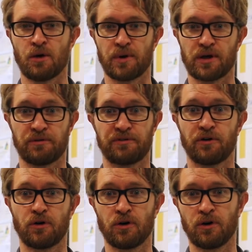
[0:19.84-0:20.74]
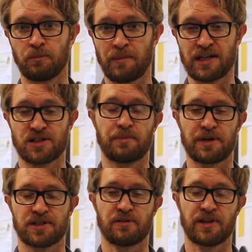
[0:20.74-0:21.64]
We cover 4 main
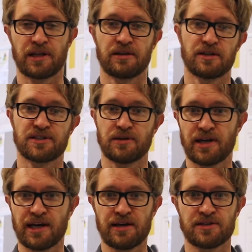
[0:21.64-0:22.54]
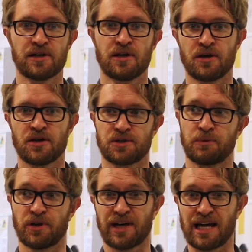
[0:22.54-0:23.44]
topics over the 2 years. So
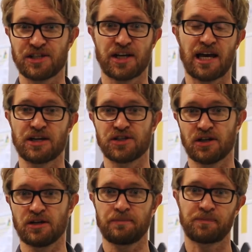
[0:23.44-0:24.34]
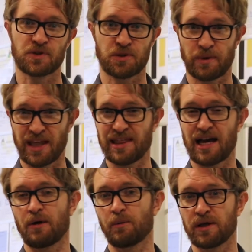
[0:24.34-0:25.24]
we look at education. So within
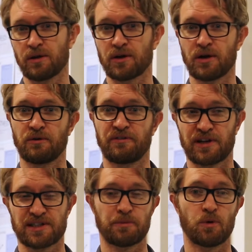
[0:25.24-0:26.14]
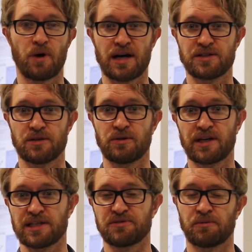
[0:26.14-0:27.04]
that we look at, for example, why do
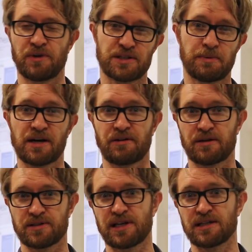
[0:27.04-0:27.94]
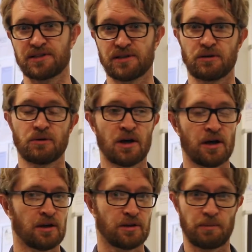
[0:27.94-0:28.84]
kids from richer backgrounds tend to
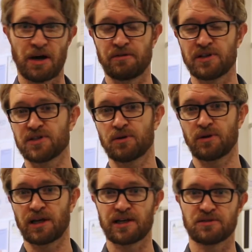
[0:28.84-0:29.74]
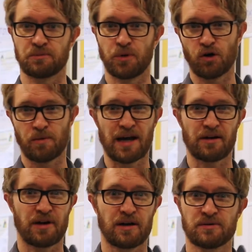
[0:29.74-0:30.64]
do better in school than kids from poorer
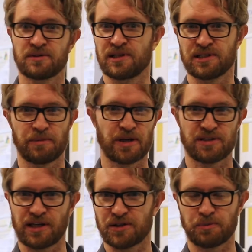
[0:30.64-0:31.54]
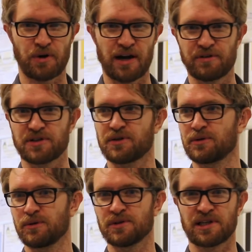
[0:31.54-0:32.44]
backgrounds? Is it because they go to private
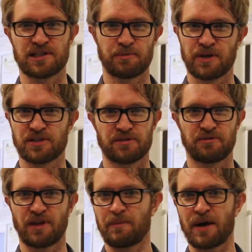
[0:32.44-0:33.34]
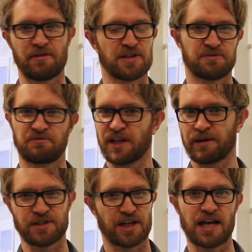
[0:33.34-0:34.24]
schools? Is it because of their parents
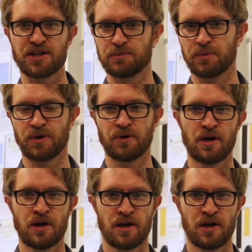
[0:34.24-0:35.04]
value education more?